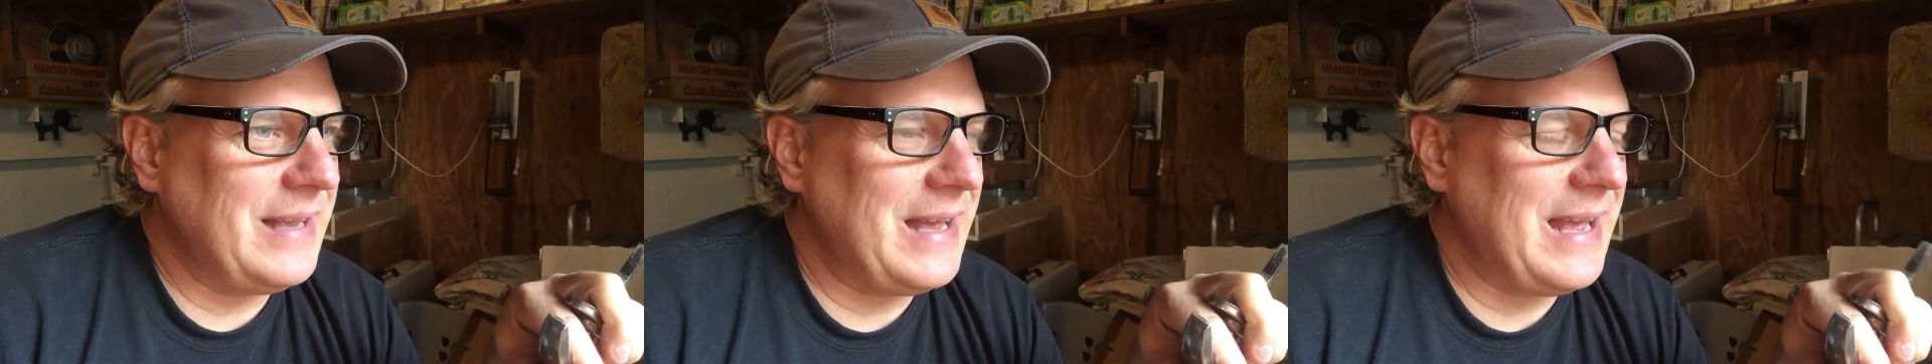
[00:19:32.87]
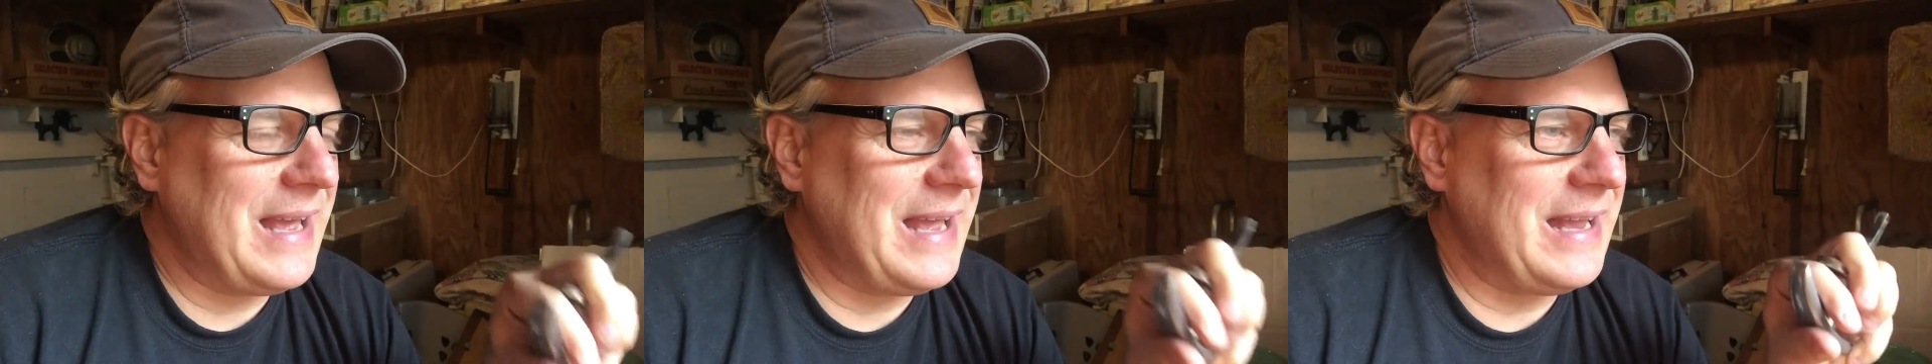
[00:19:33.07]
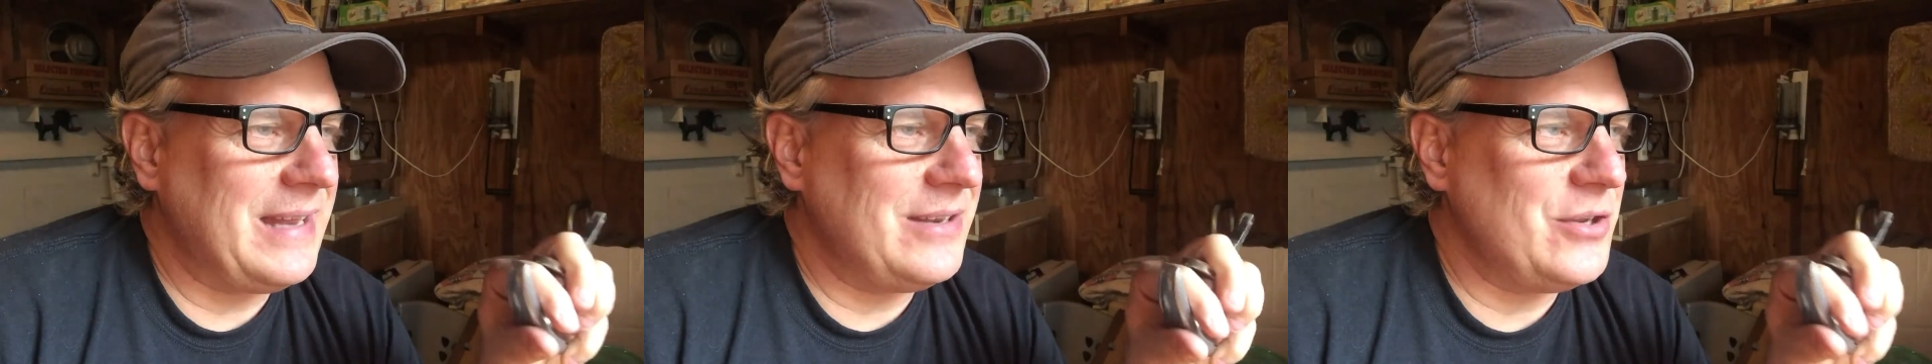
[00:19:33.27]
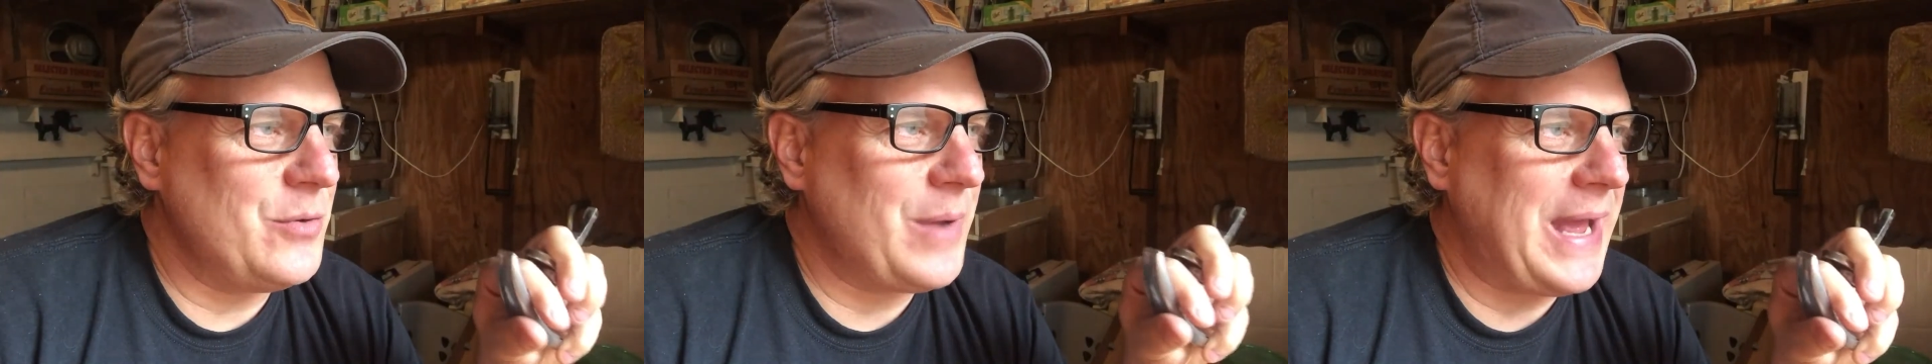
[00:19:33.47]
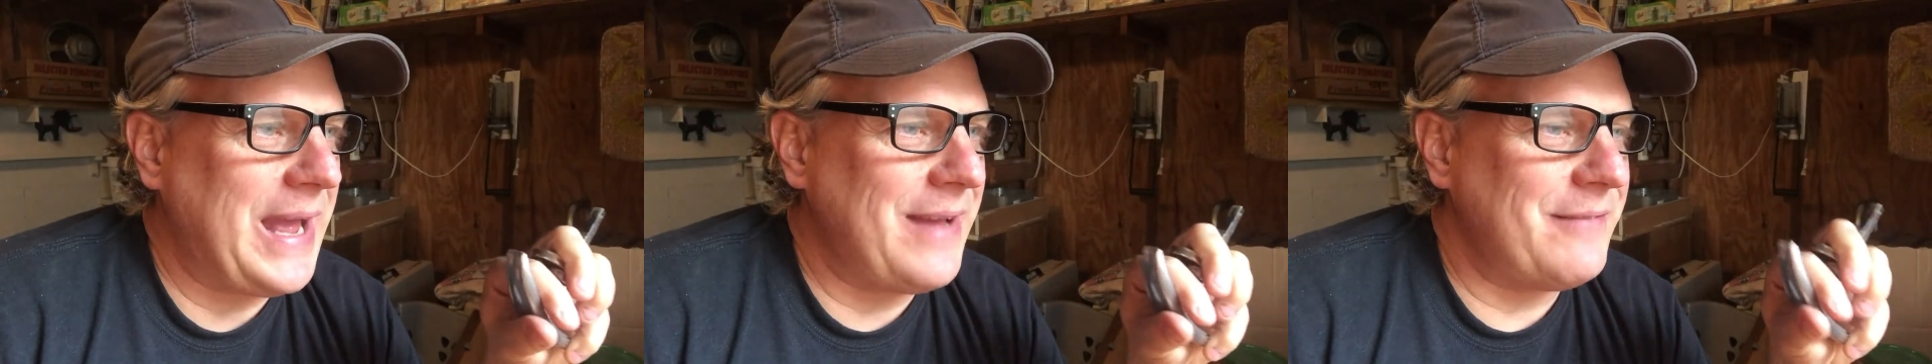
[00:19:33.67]
and
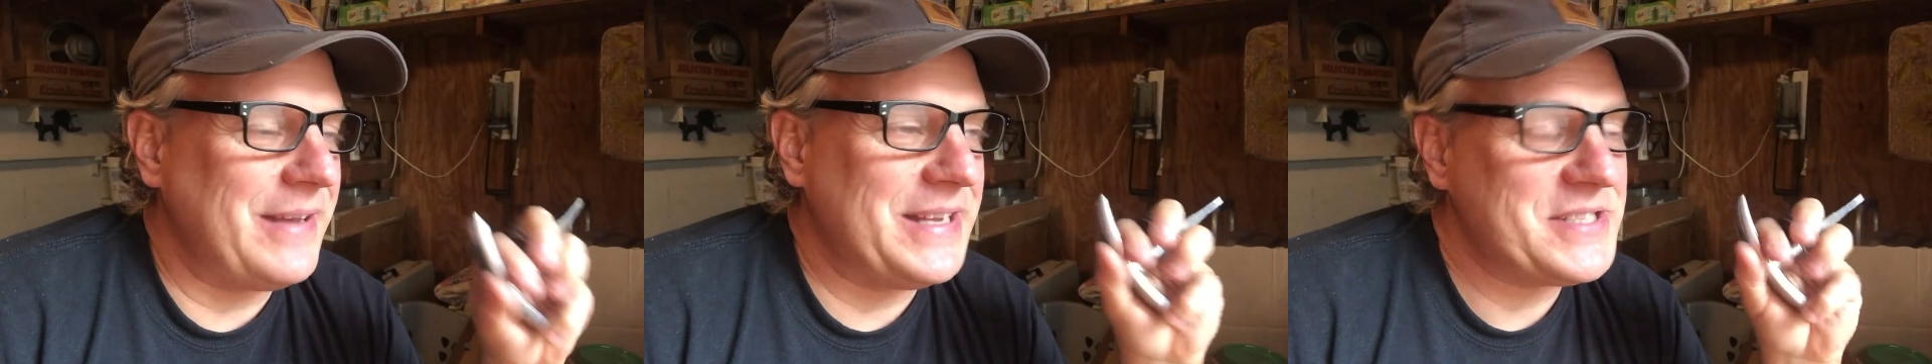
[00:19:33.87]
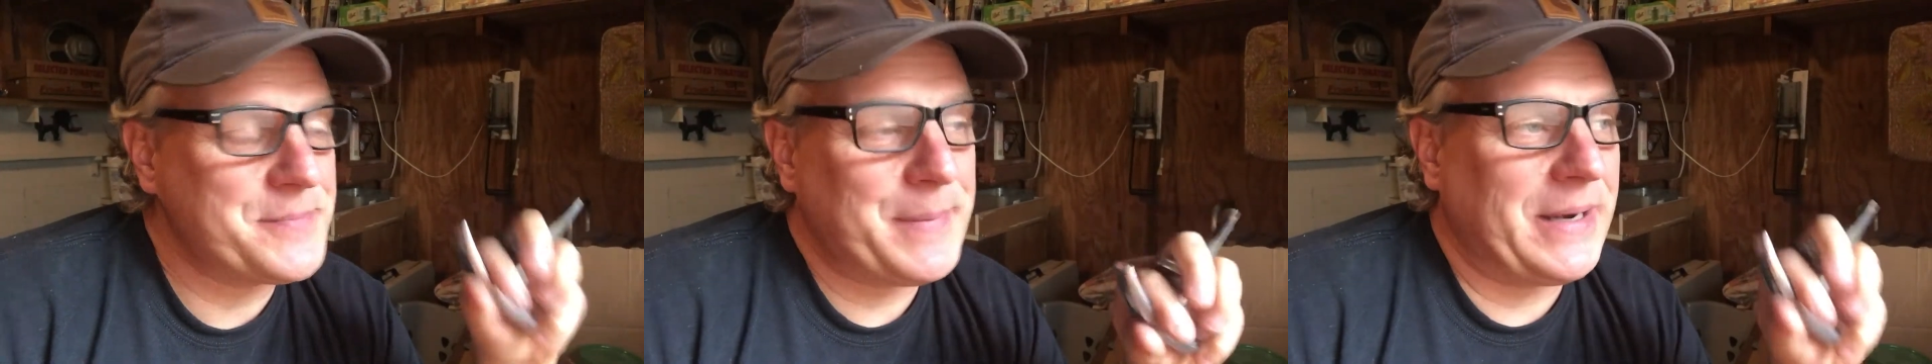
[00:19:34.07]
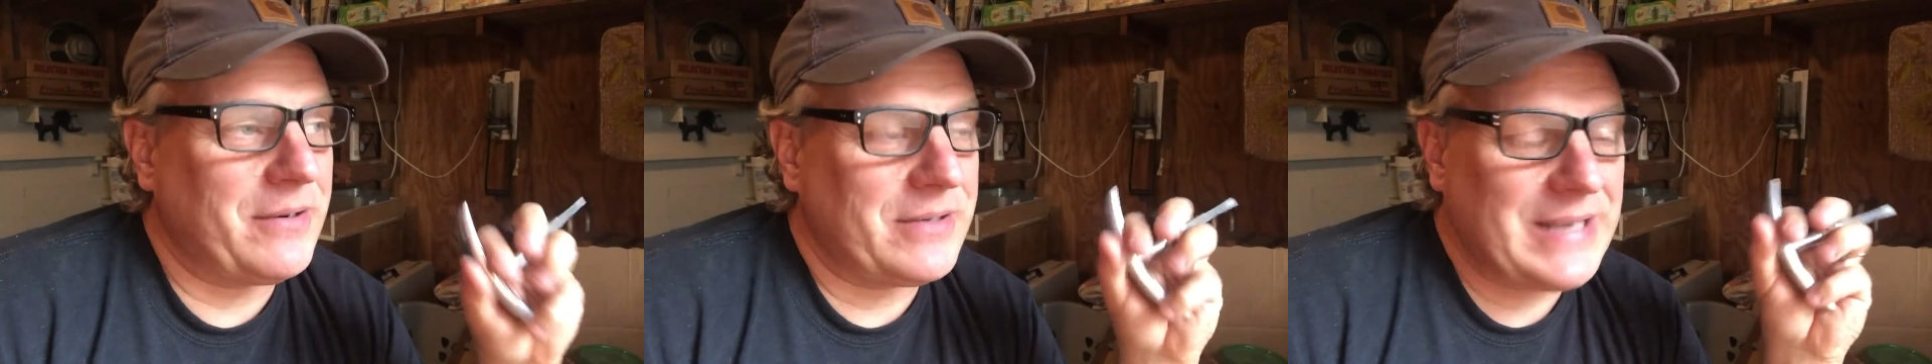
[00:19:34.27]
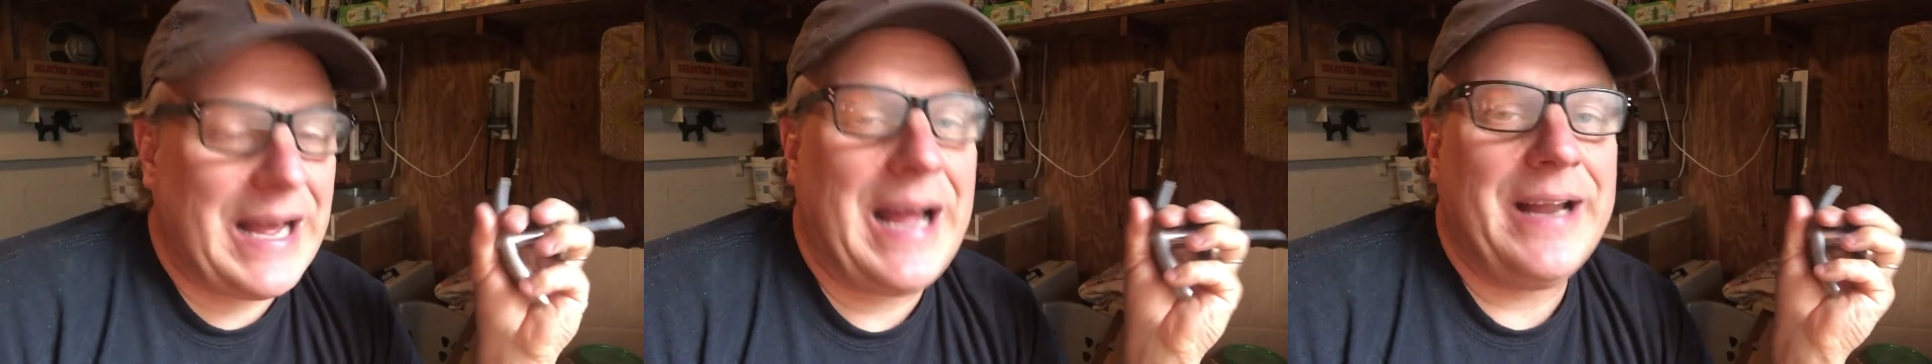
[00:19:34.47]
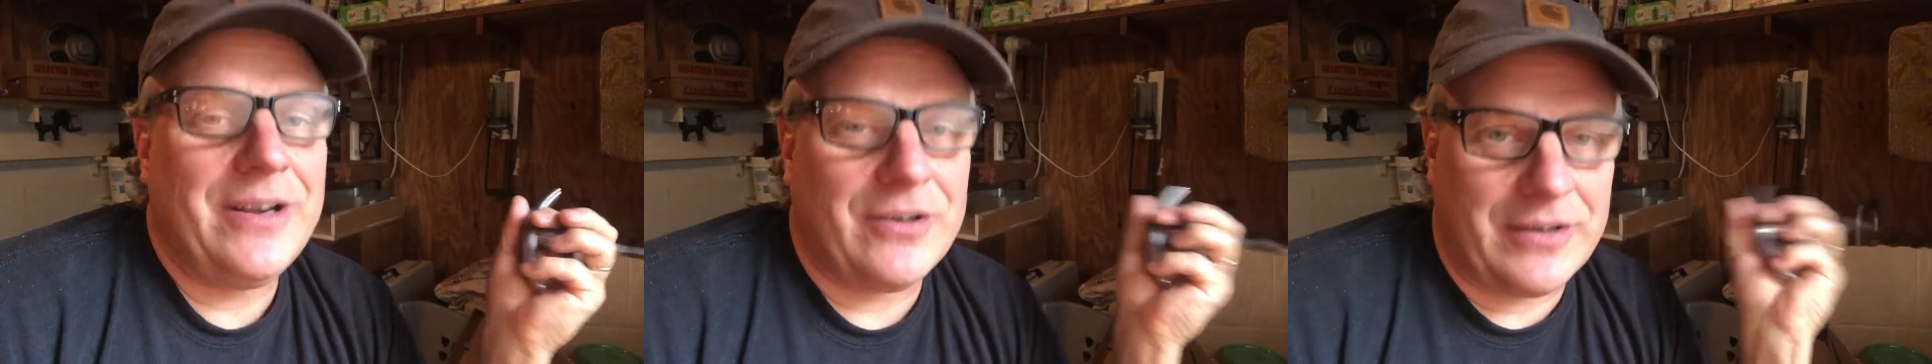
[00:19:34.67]
you have a spare
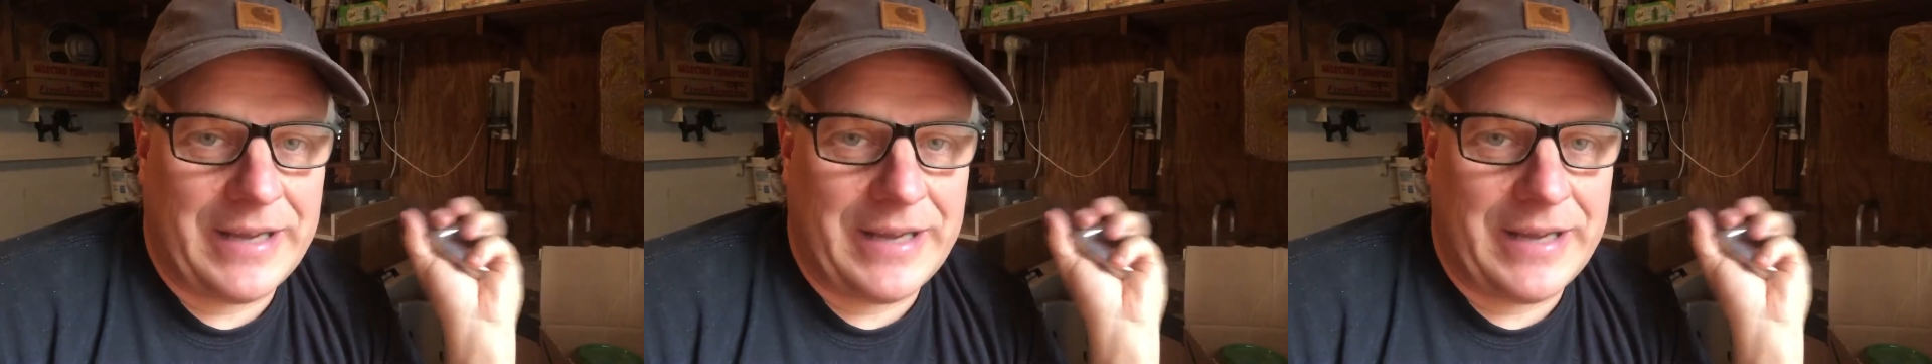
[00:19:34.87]
tire